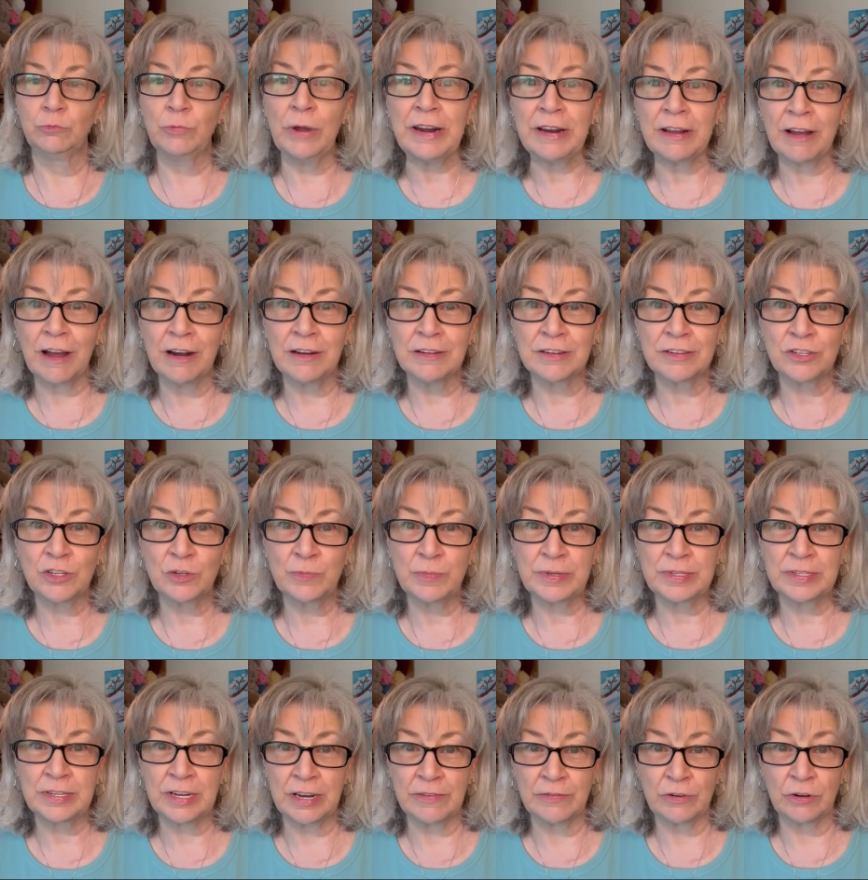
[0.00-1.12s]
Heart Super
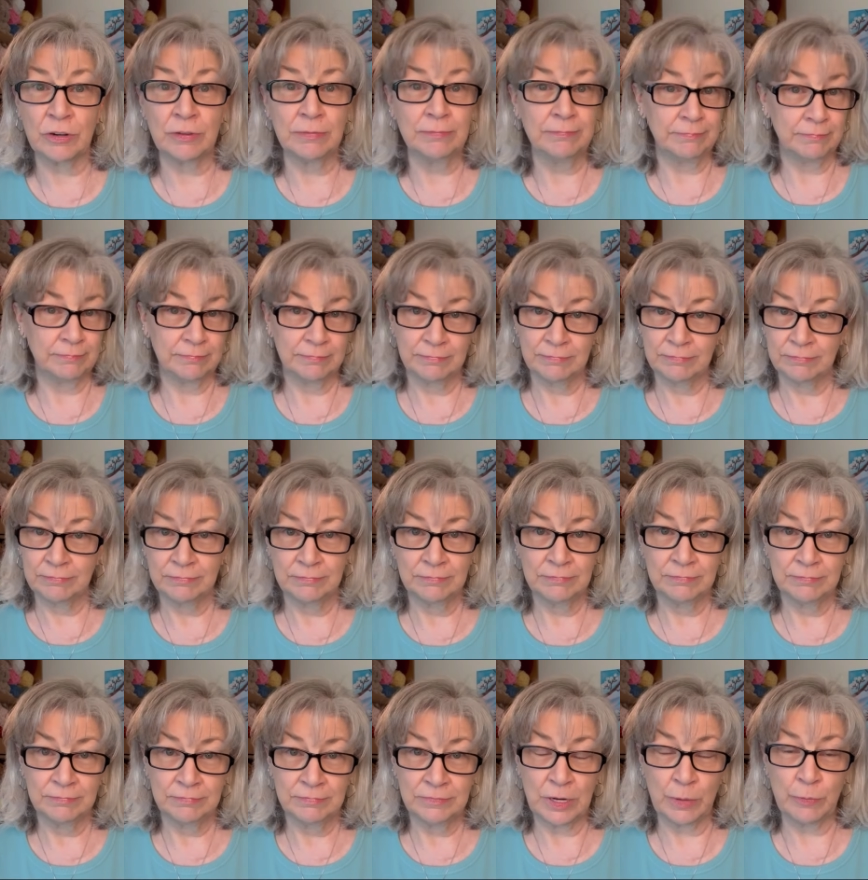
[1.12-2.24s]
Saver
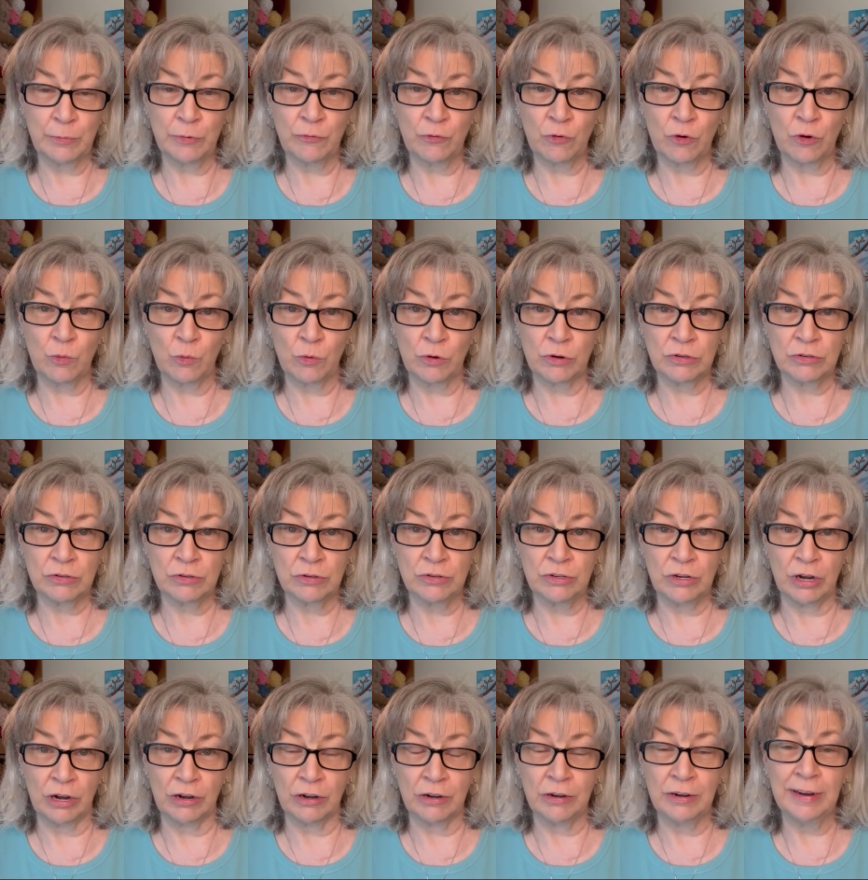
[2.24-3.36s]
#4 worsted
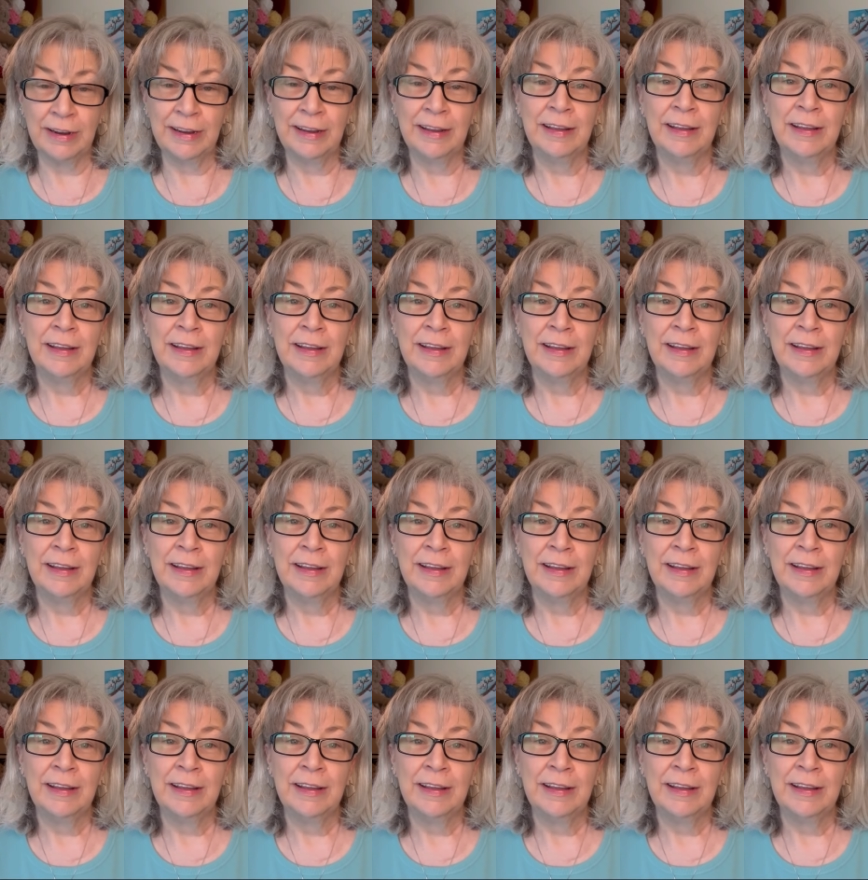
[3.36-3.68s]
yarn.